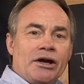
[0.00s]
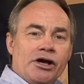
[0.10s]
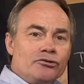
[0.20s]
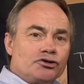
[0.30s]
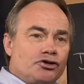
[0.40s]
and he
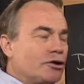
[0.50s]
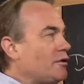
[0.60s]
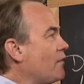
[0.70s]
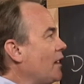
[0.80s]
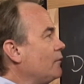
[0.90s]

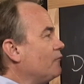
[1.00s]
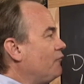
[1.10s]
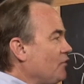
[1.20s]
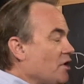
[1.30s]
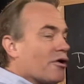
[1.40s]
understood that
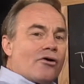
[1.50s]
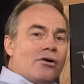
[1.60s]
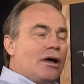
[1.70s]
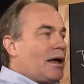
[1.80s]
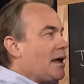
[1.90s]

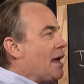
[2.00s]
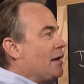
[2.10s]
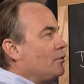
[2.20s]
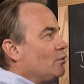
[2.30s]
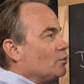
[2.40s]
fear
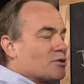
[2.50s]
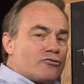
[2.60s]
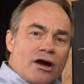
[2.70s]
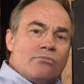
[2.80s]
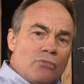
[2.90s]
and was a
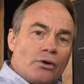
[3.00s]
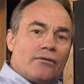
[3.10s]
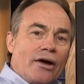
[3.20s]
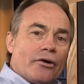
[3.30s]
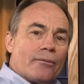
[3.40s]
great
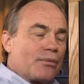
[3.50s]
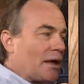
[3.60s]
motivator.